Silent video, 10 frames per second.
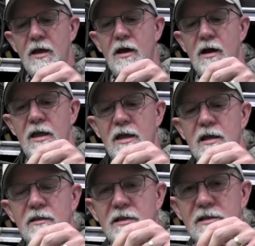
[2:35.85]

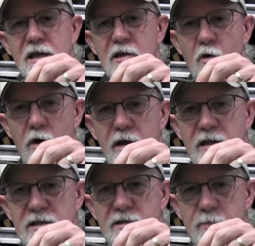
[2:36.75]
The decoy
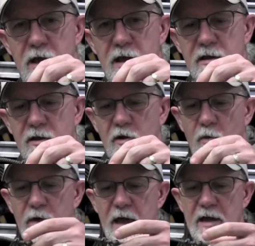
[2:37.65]
can spin
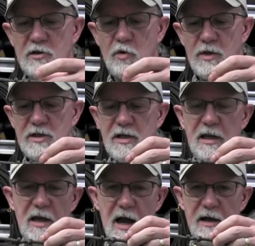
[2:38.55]
without
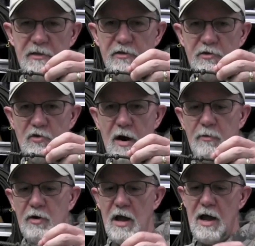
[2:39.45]
twisting either the
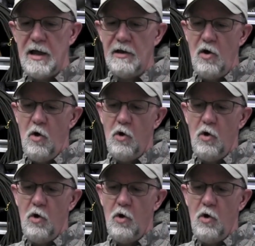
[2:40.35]
dropper line